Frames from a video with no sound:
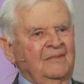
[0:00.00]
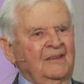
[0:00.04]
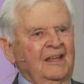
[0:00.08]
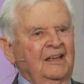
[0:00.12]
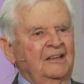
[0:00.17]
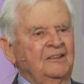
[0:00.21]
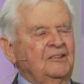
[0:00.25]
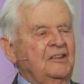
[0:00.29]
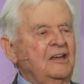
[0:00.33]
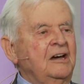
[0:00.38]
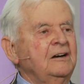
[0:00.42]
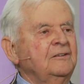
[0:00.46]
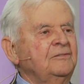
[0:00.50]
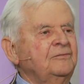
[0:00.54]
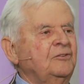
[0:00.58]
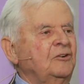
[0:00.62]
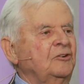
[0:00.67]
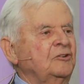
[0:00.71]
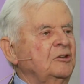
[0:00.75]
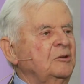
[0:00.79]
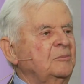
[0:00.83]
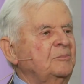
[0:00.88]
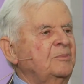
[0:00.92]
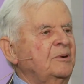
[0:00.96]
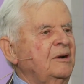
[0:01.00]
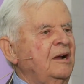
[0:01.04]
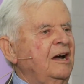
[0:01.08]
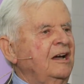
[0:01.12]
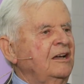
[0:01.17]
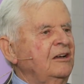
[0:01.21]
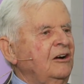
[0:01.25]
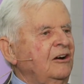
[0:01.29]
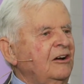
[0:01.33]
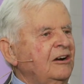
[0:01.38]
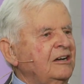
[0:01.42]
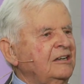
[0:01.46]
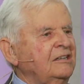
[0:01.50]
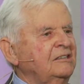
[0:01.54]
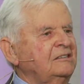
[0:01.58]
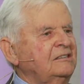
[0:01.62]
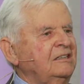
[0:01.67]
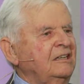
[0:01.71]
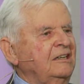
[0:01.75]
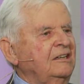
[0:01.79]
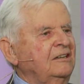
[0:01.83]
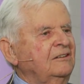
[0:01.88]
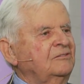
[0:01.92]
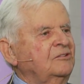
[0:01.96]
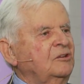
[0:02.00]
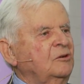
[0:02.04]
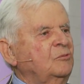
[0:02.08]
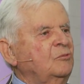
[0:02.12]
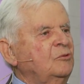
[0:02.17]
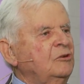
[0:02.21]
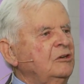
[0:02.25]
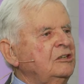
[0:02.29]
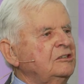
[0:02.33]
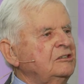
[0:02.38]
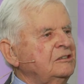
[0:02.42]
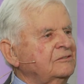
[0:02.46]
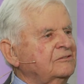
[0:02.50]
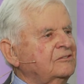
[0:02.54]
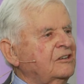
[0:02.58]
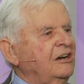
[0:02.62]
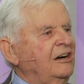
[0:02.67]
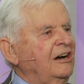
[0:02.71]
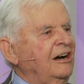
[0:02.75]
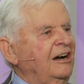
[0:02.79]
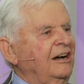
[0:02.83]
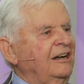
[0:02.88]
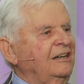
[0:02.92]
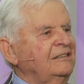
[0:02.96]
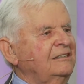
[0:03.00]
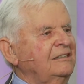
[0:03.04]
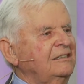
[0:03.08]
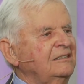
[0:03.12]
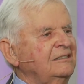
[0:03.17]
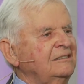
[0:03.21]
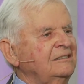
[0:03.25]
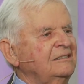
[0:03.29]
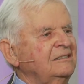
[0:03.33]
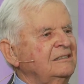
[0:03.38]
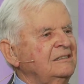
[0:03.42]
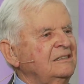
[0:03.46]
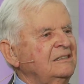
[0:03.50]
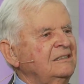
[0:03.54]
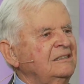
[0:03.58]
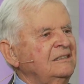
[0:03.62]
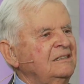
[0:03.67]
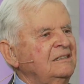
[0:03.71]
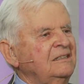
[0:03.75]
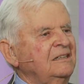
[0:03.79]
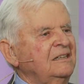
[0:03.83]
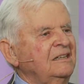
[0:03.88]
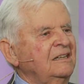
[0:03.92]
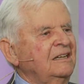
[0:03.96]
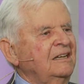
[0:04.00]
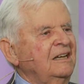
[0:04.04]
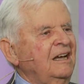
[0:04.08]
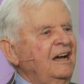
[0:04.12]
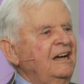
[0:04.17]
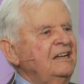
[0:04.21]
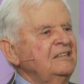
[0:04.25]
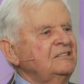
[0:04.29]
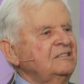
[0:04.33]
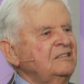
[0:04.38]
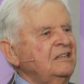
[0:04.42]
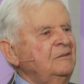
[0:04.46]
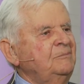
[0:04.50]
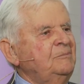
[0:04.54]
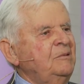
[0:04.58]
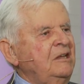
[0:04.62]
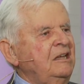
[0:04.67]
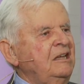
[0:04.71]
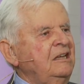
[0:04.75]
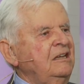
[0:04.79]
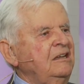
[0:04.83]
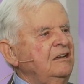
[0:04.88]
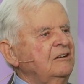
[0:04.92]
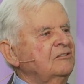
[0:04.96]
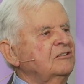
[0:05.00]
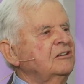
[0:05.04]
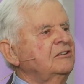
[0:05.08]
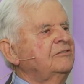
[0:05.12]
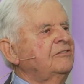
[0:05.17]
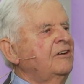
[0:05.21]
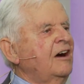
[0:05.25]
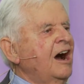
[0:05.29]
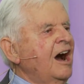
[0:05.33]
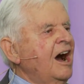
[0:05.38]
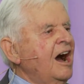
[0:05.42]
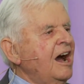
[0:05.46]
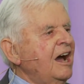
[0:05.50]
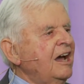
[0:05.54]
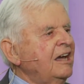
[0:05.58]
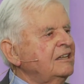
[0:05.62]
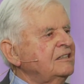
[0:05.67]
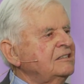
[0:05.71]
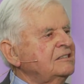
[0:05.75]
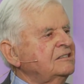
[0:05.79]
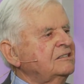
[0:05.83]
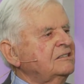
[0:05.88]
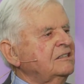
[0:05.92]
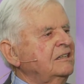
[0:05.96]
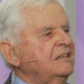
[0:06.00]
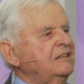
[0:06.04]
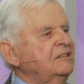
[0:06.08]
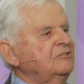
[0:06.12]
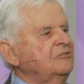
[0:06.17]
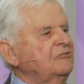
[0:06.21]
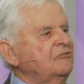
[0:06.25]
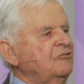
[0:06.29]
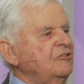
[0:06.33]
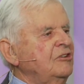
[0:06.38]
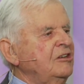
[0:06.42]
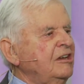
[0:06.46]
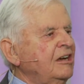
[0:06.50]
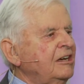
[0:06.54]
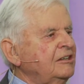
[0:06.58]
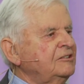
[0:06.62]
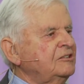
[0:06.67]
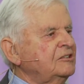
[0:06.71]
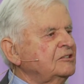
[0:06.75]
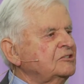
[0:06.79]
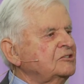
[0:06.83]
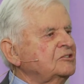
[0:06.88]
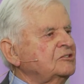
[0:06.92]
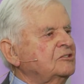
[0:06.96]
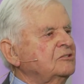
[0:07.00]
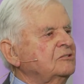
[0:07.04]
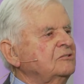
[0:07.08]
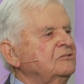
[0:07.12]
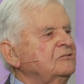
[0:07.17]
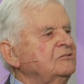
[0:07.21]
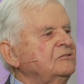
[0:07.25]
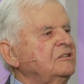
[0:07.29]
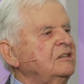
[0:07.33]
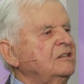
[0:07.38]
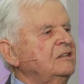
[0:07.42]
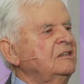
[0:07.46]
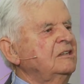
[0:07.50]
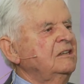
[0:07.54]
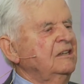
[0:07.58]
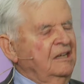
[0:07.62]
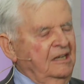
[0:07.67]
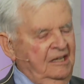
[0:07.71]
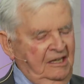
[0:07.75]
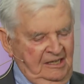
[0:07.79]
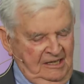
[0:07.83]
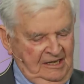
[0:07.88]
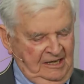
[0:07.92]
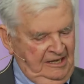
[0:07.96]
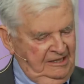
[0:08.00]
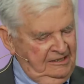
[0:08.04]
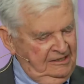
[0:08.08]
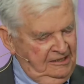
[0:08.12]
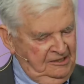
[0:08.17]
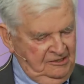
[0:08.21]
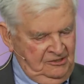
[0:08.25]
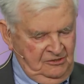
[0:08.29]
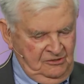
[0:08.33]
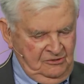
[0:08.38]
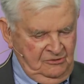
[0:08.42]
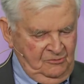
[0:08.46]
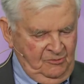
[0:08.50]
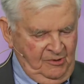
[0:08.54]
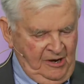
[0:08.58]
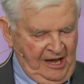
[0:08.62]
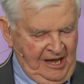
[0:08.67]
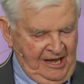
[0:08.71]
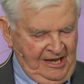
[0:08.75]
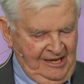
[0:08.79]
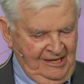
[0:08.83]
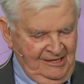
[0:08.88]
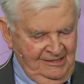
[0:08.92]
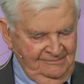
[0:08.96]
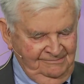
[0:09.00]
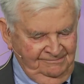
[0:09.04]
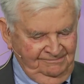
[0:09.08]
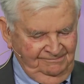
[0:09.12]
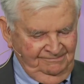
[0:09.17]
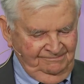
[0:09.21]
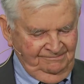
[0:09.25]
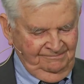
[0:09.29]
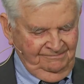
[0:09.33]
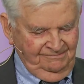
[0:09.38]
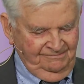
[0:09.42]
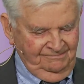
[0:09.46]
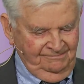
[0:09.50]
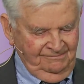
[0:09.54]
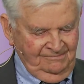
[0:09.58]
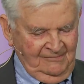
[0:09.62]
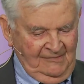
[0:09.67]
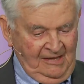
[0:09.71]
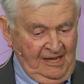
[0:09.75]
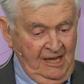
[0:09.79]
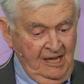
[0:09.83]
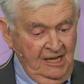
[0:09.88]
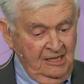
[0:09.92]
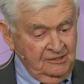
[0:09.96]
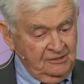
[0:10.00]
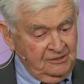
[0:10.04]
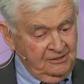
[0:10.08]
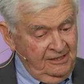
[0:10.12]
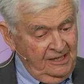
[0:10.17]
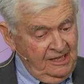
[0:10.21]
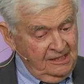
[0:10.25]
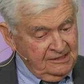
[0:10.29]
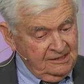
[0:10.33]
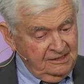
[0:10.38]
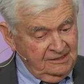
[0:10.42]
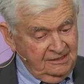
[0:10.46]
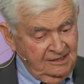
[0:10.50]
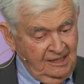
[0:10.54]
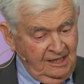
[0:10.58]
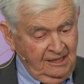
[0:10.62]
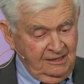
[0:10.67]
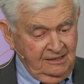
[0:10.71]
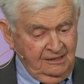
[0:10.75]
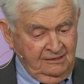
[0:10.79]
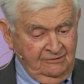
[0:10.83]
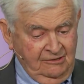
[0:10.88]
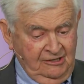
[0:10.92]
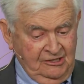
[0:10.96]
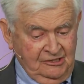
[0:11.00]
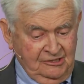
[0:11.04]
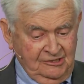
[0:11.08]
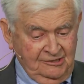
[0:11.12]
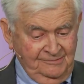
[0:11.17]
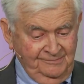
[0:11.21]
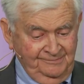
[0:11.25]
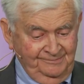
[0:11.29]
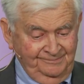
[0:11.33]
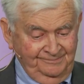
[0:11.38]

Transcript: And therefore, the priority of the Word of God has to be revised and re-understood in a new way. So that's the second question.